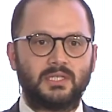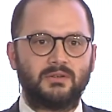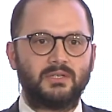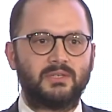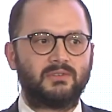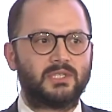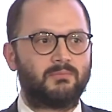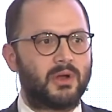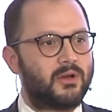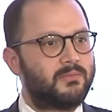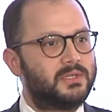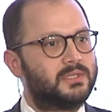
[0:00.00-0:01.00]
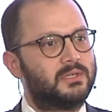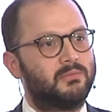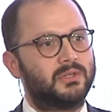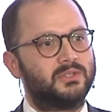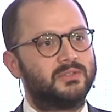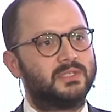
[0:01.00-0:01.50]
a series of experiments in a
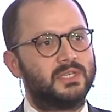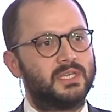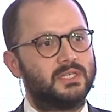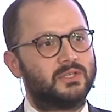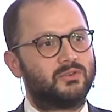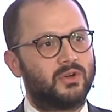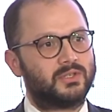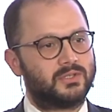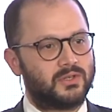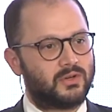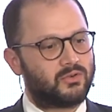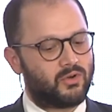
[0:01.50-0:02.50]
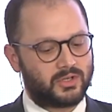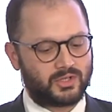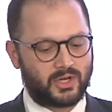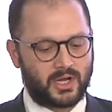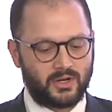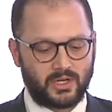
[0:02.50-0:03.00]
bunch of cities across
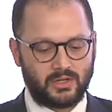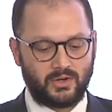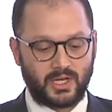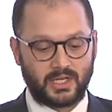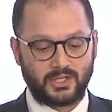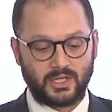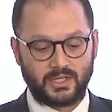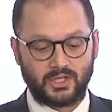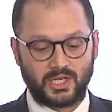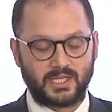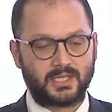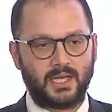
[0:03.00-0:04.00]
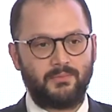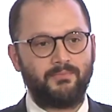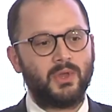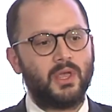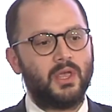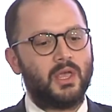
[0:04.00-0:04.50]
China, including in Shenzhen.